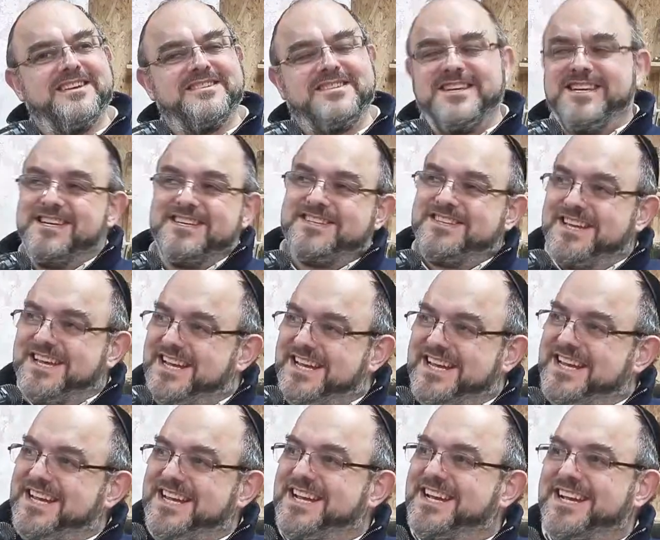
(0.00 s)
So you
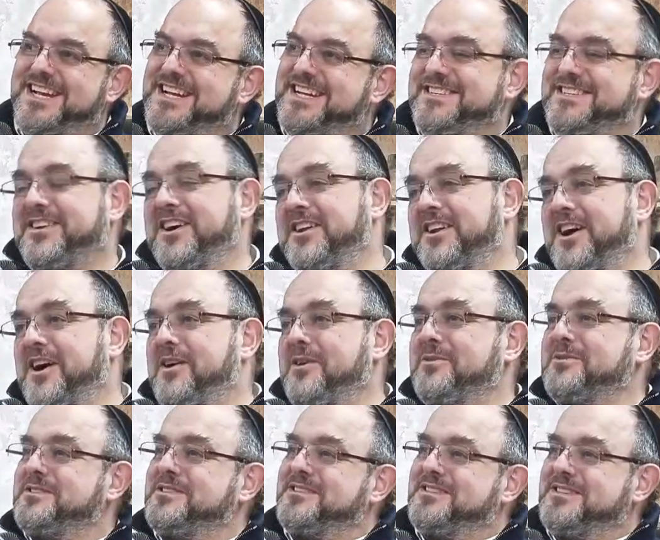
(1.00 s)
see, he's gone
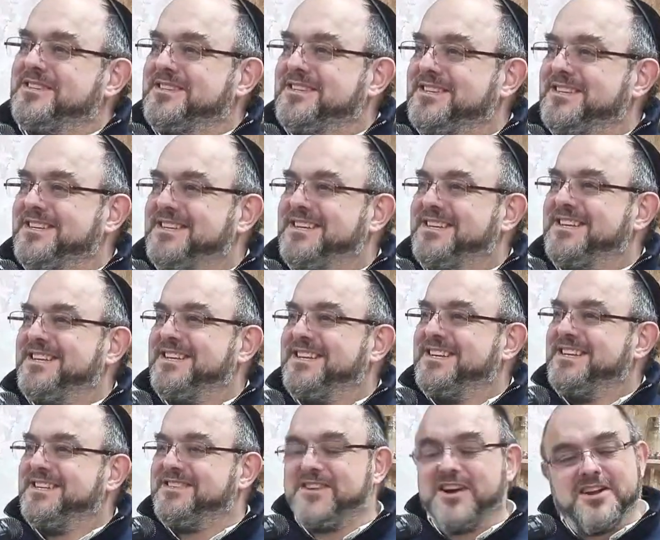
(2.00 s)
old.
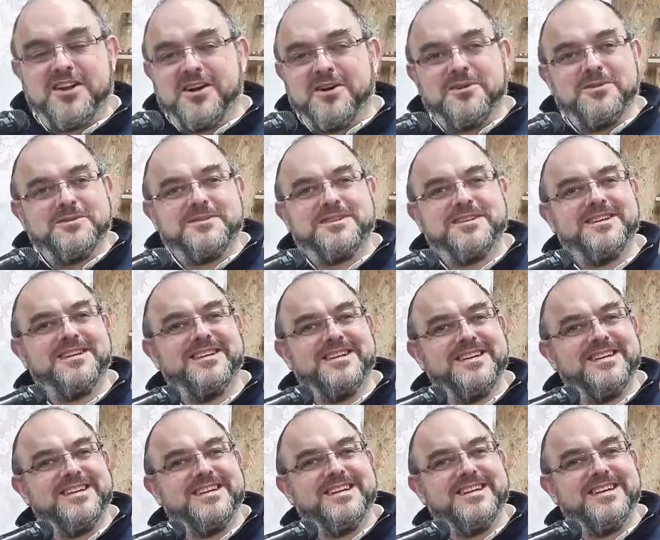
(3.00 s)
He's gone old.
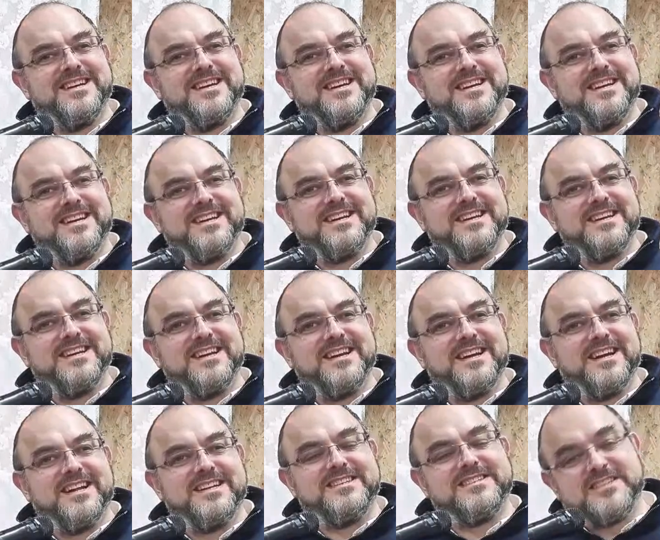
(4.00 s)

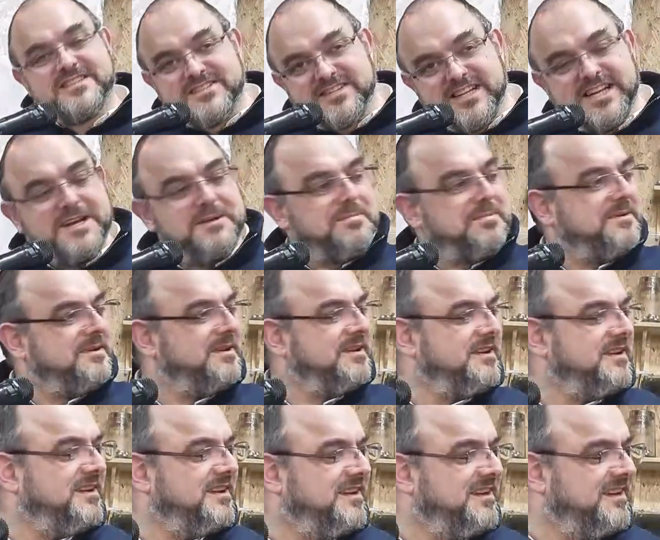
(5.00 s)
And he's asleep.
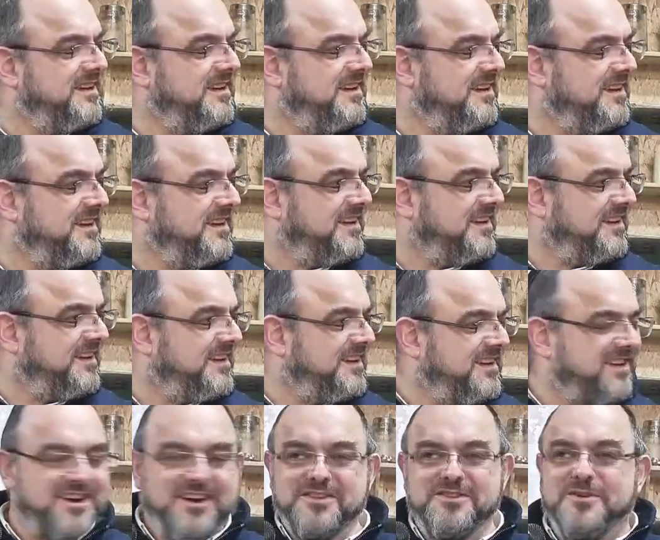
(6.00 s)

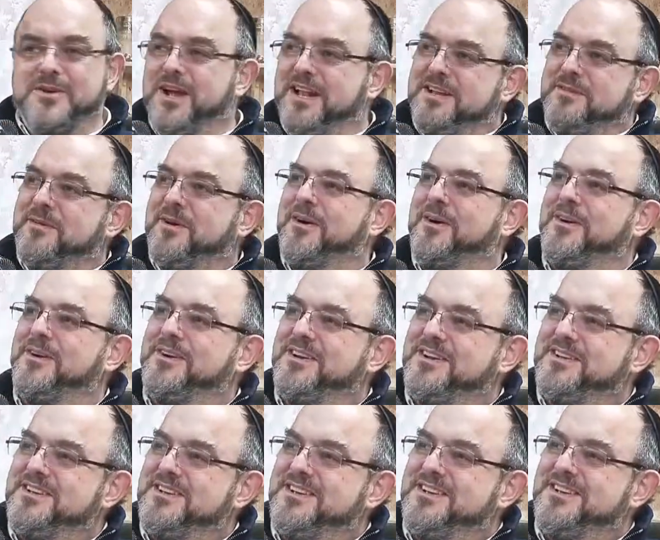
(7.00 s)
Can't do it anymore.
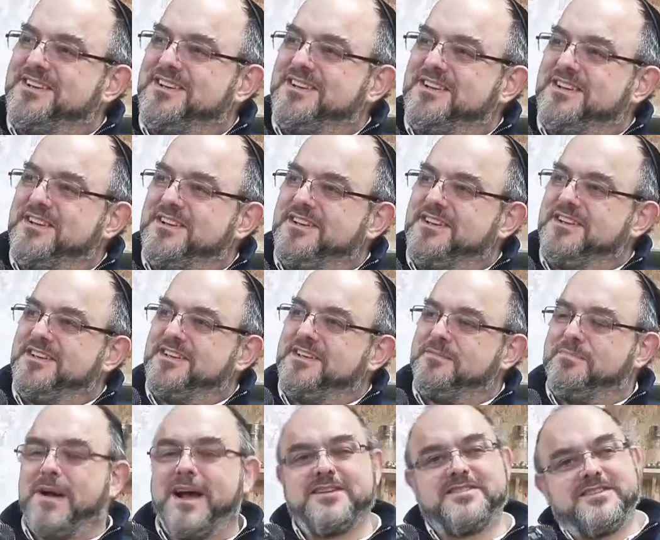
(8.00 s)

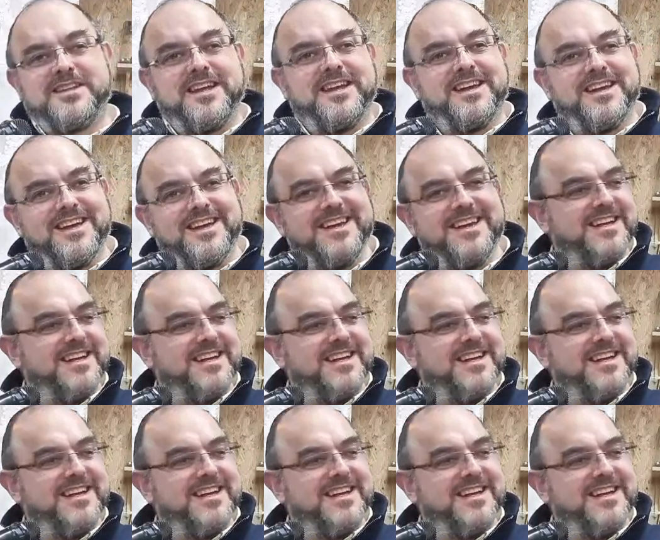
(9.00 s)
Past it.